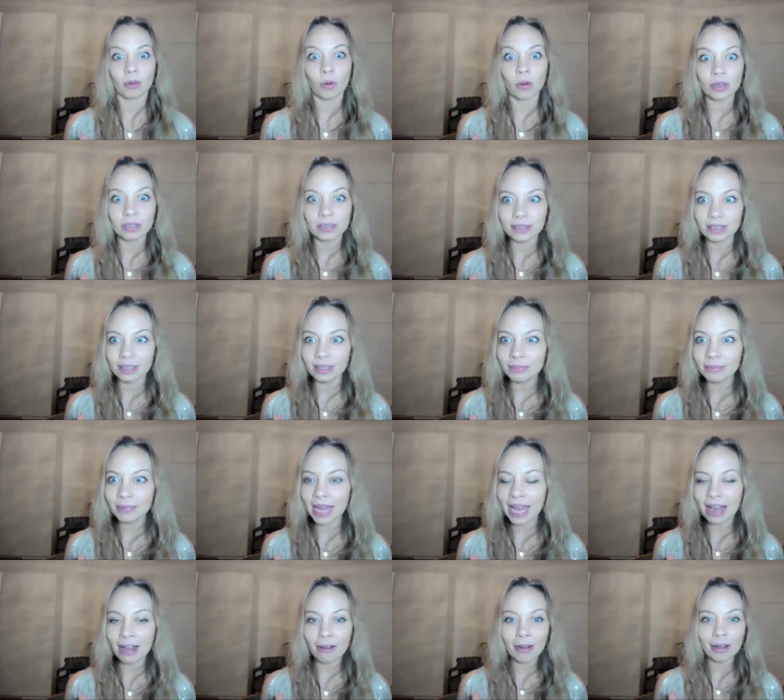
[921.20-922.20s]
Awesome.
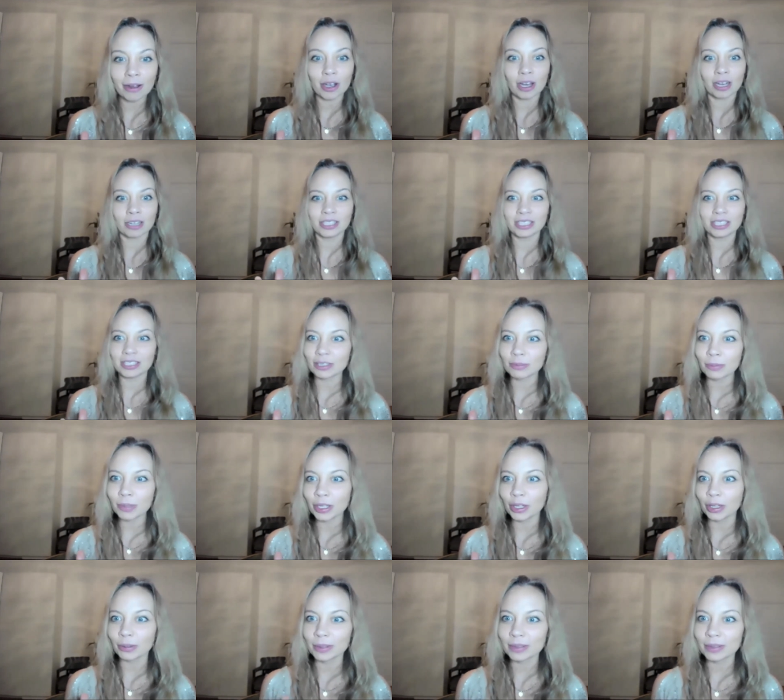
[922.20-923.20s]
How conscious were
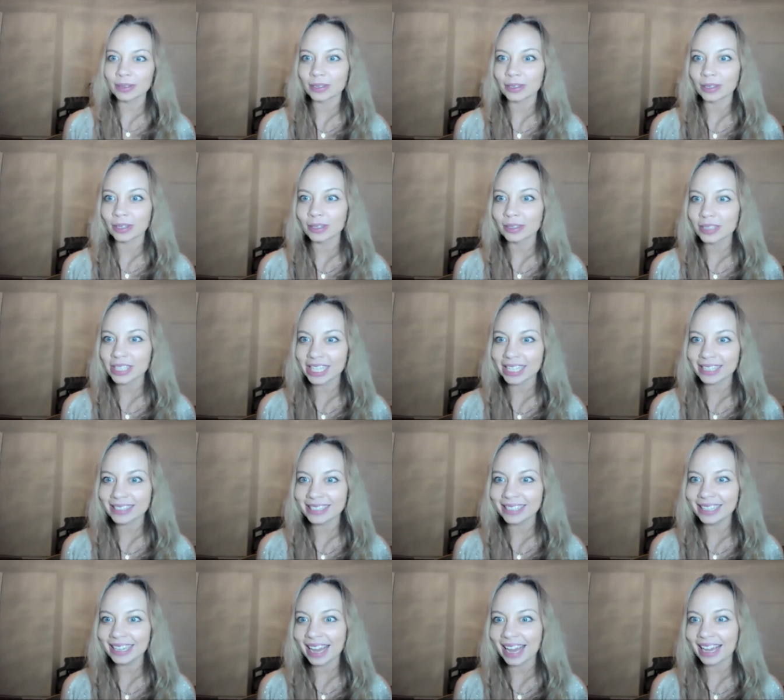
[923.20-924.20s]
you as a soul,
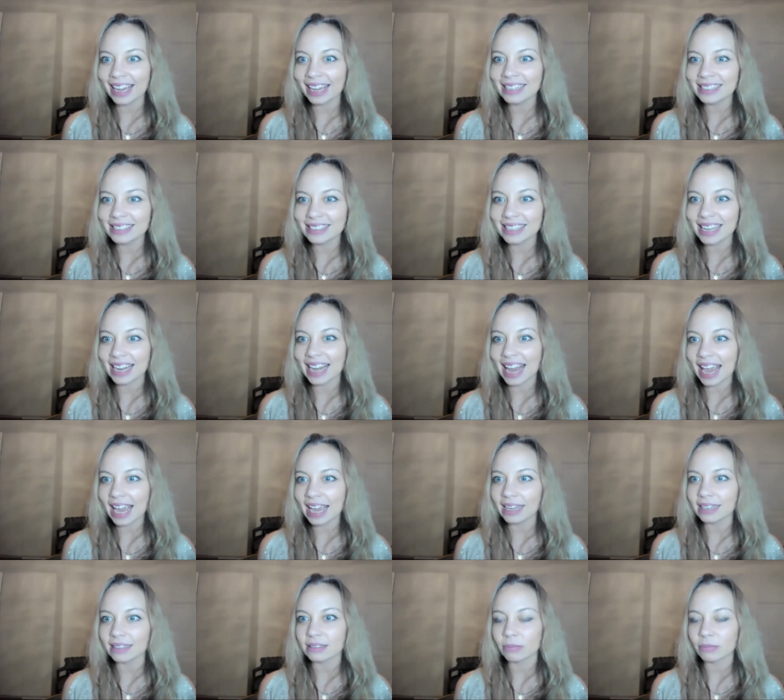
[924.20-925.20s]
Jesse? 8 and
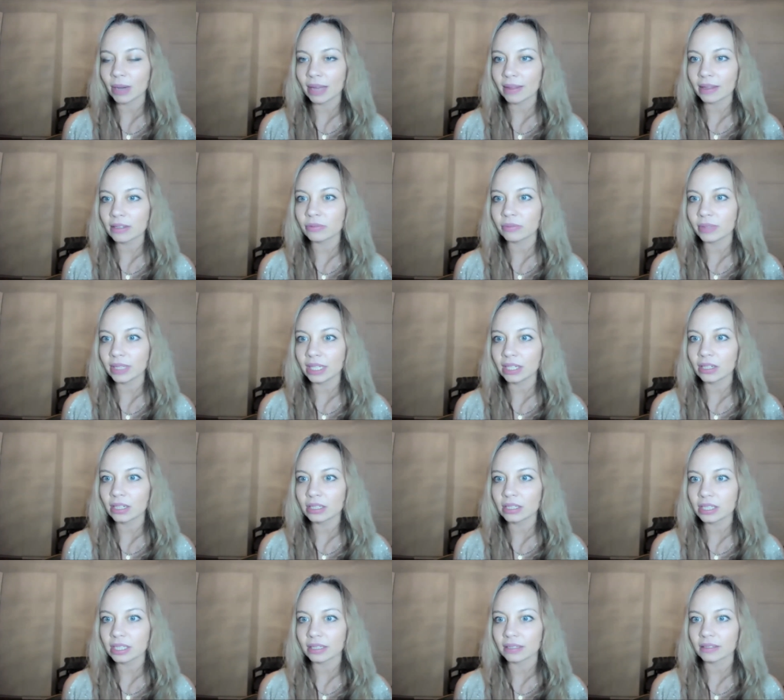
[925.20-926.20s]
8. Wow, that's really
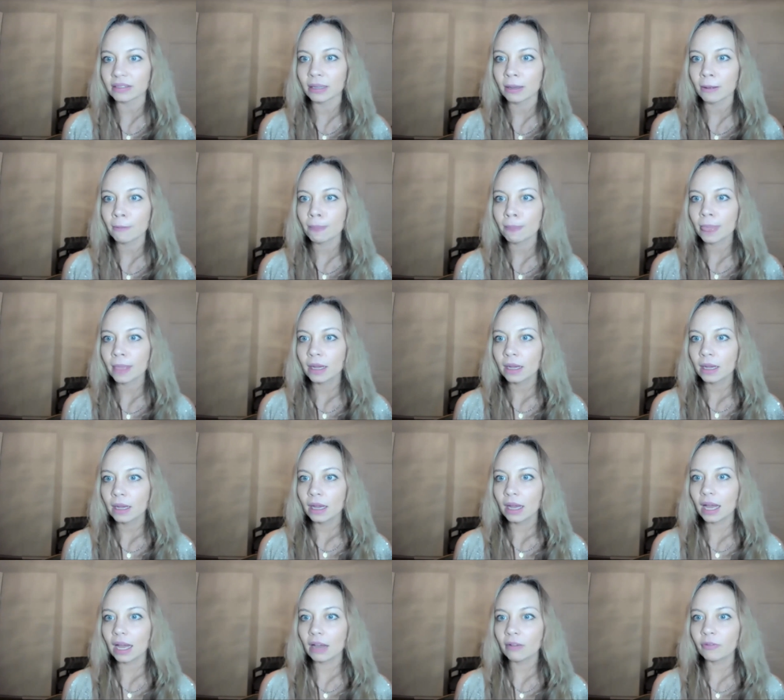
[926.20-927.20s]
conscious.
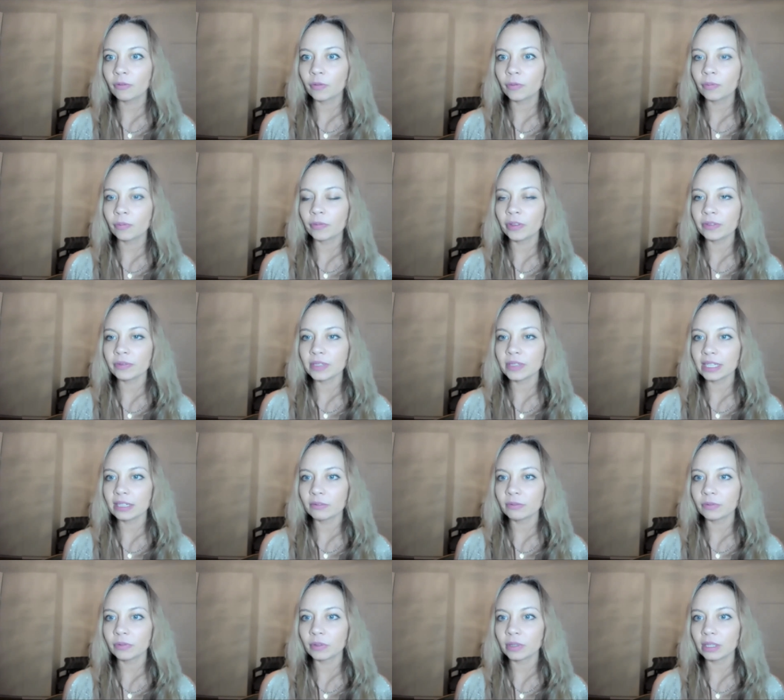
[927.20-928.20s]
15
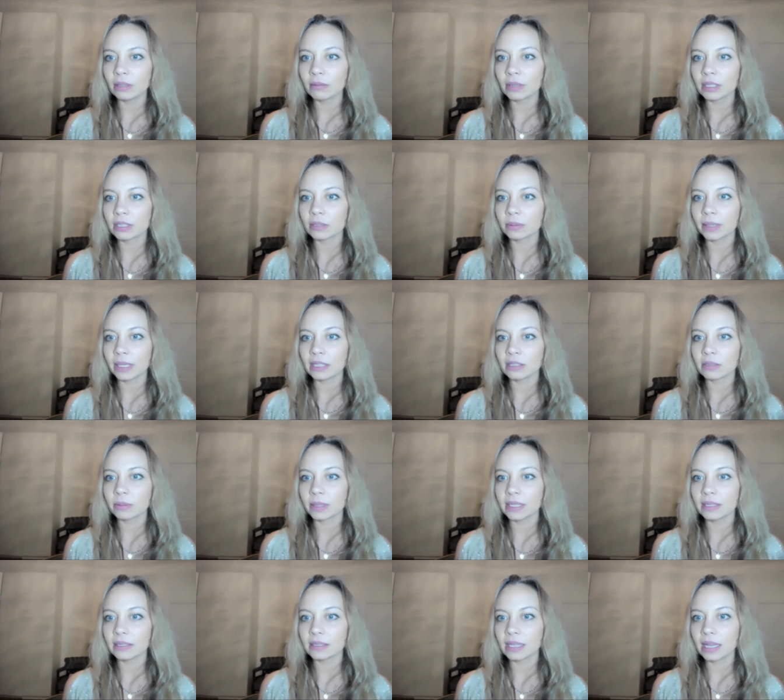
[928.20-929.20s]
and 41, 20 and
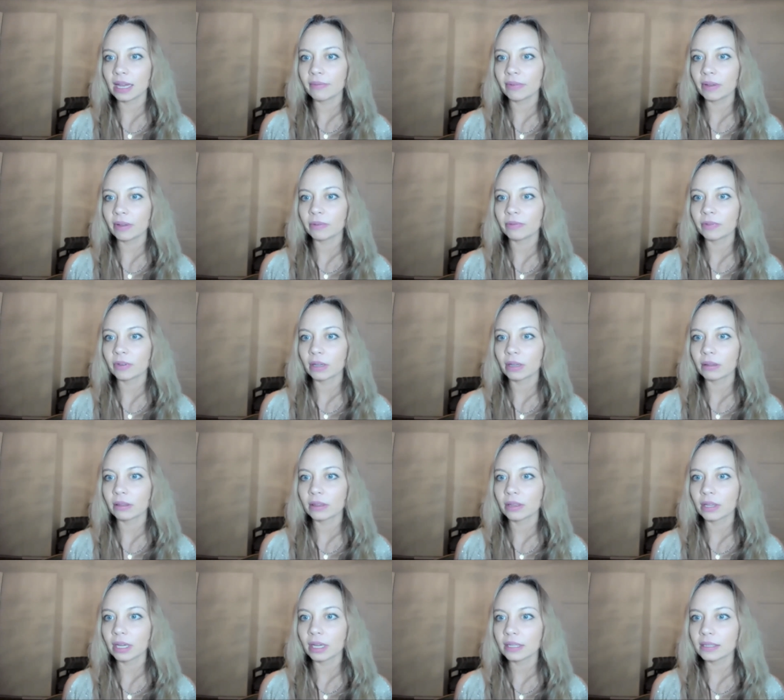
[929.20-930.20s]
27. We've got
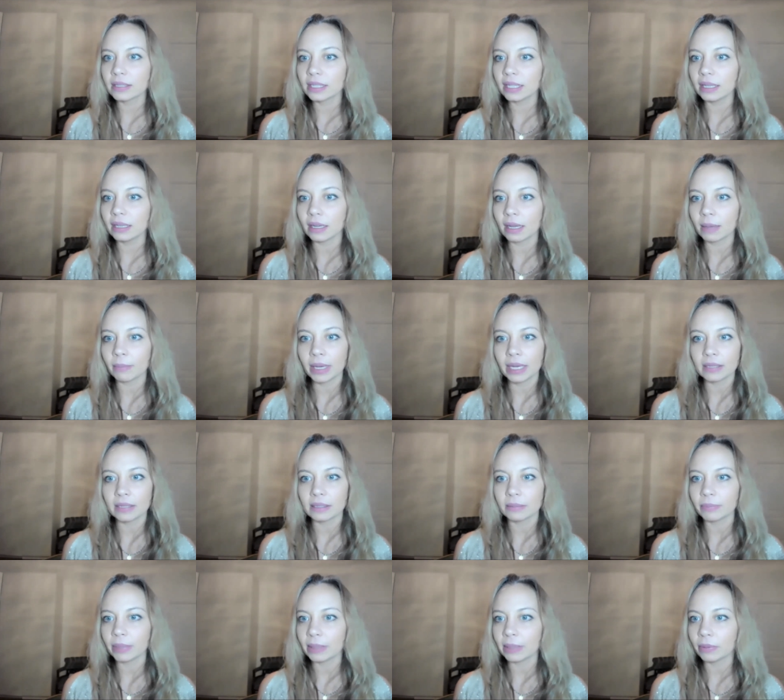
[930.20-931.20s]
13
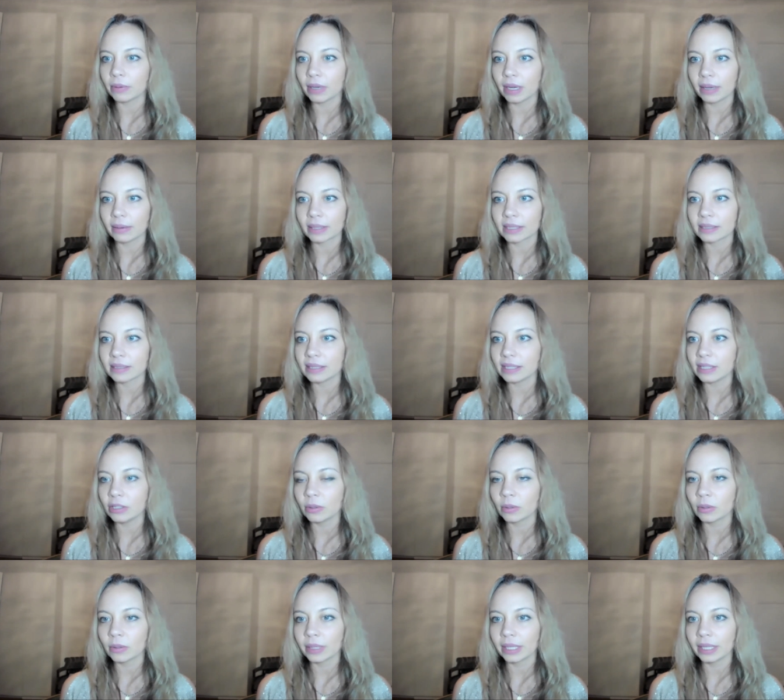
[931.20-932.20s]
amazing people. I can see
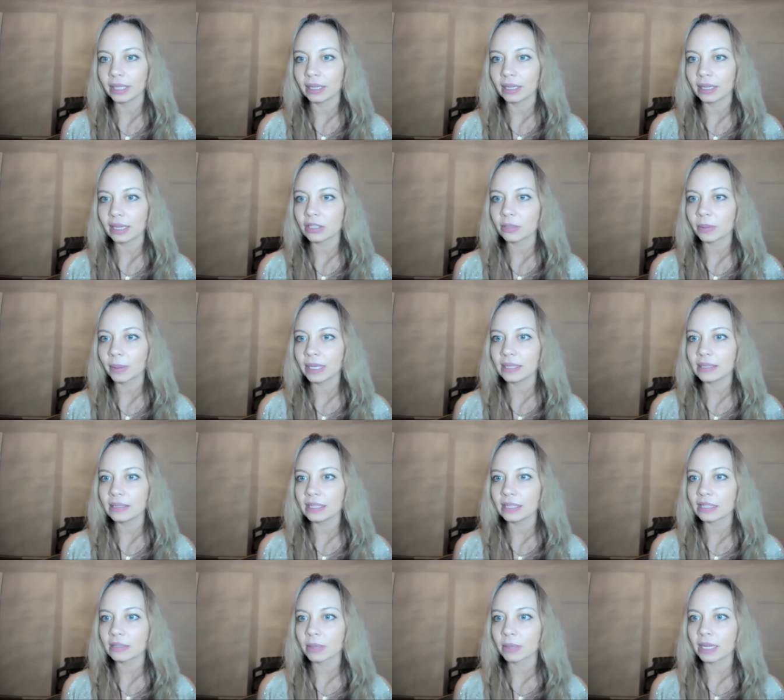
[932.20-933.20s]
you all here. At
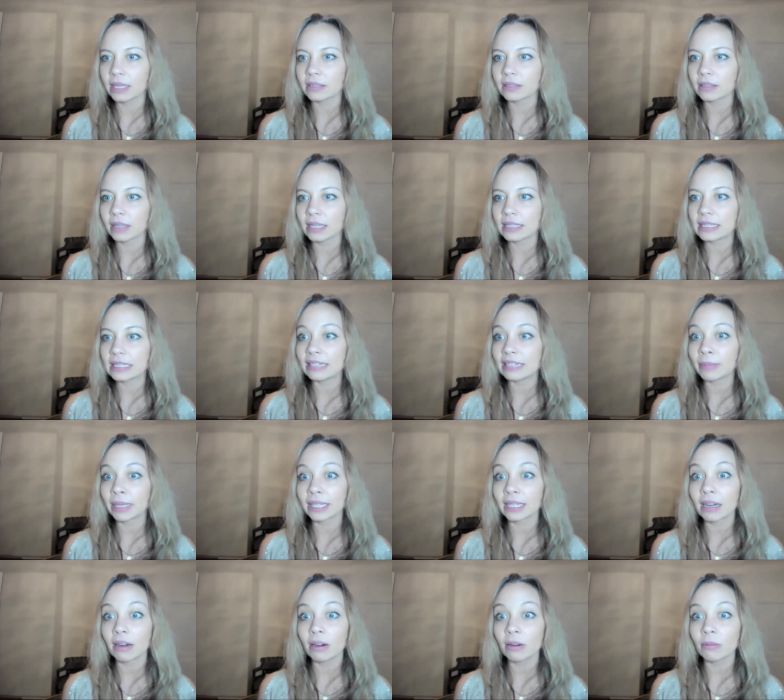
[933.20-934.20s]
26, when I decided to leave my
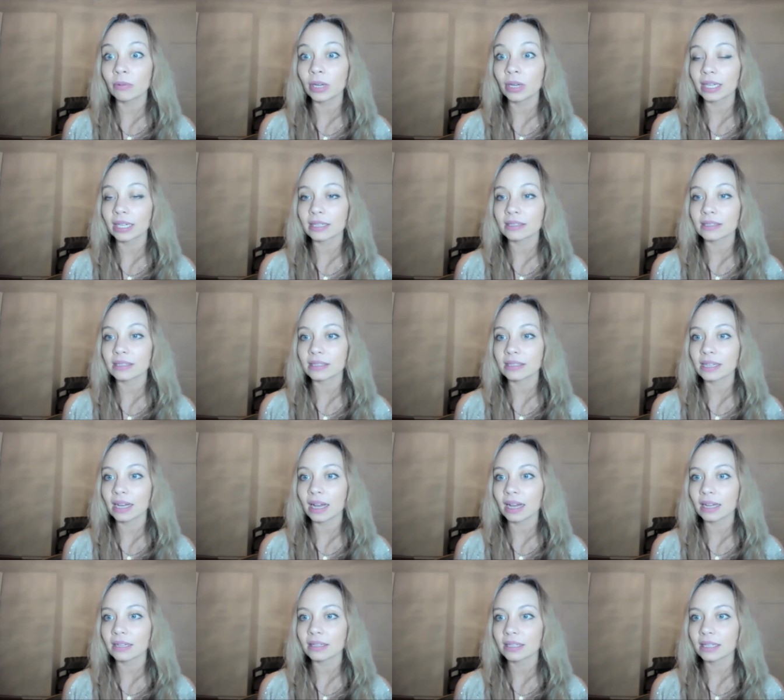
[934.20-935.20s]
current work and
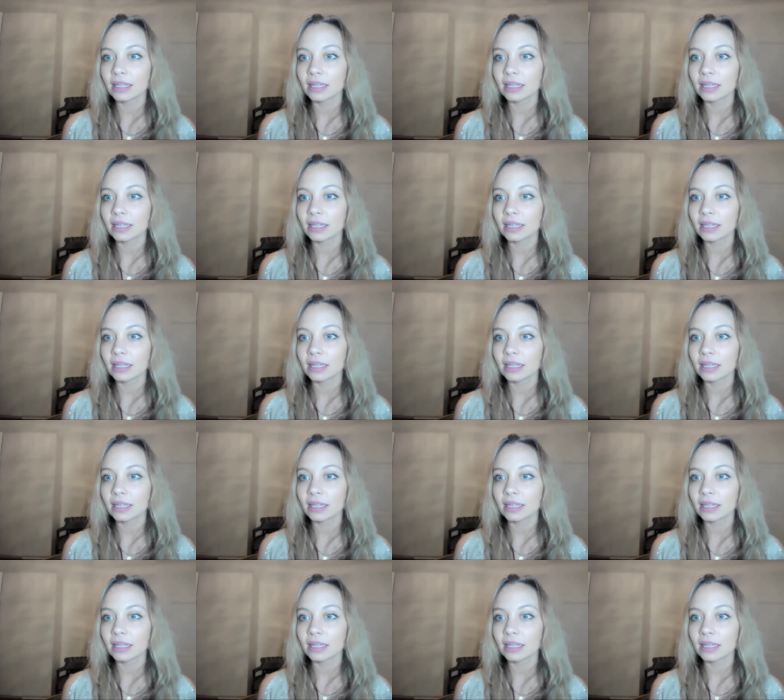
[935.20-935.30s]
start